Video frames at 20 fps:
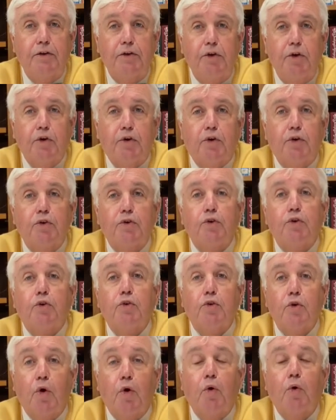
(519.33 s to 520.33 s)
you can
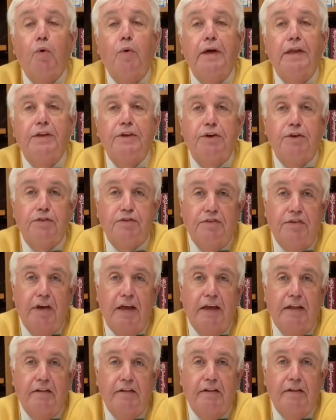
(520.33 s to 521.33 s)
grow in your
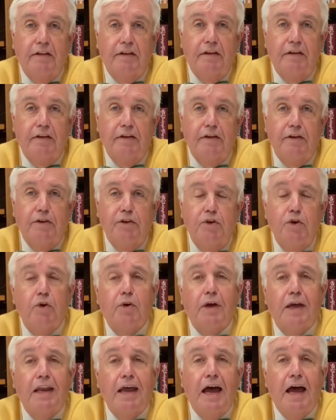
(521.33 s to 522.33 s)
faith. You
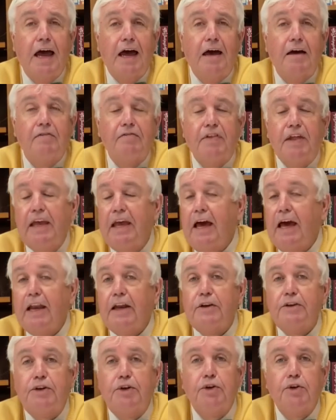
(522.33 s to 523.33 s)
can have the
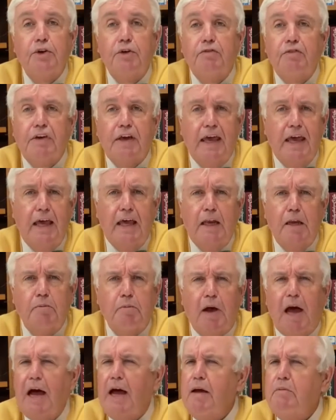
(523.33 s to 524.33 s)
attitude of
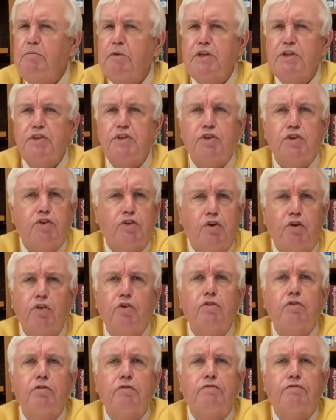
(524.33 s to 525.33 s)
Caleb I'm as
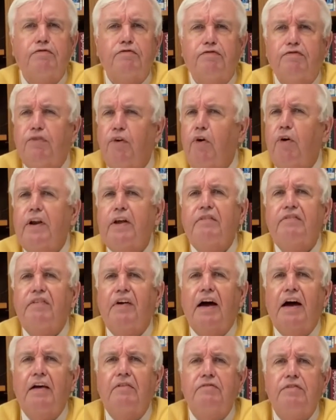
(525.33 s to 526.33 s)
good
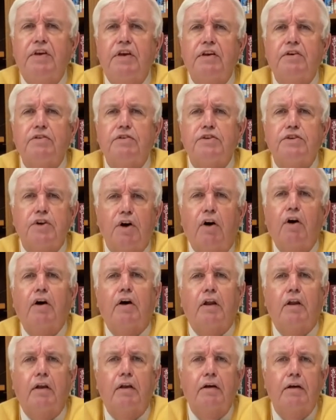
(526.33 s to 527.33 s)
45 years
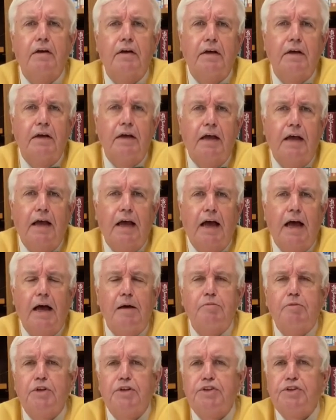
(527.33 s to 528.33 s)
on.
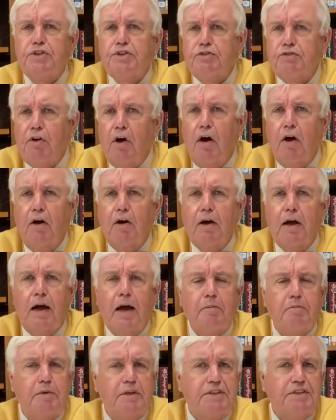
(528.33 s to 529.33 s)
I'm as strong,
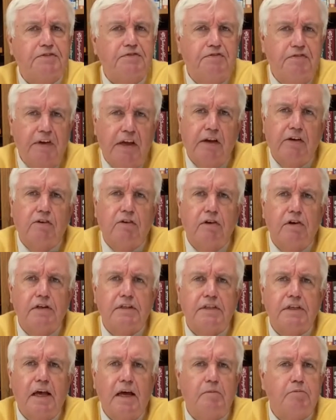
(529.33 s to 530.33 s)
I'm as
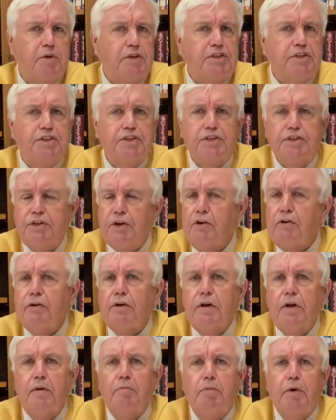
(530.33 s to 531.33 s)
vigorous, I'm as
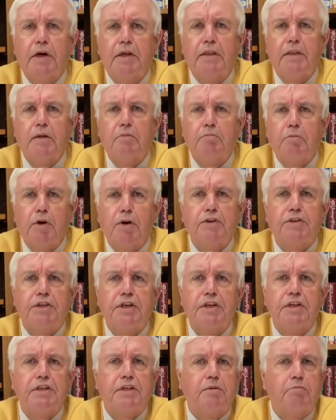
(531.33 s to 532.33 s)
certain about the
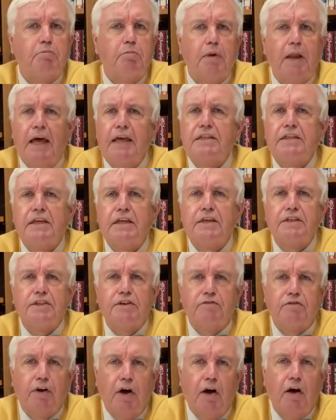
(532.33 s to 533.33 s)
mercies and
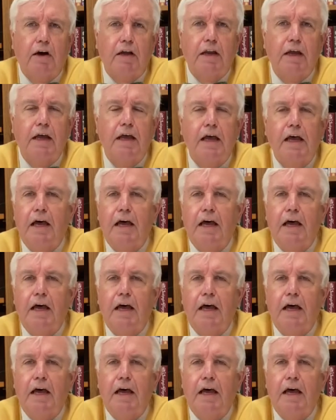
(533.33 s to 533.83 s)
blessings of God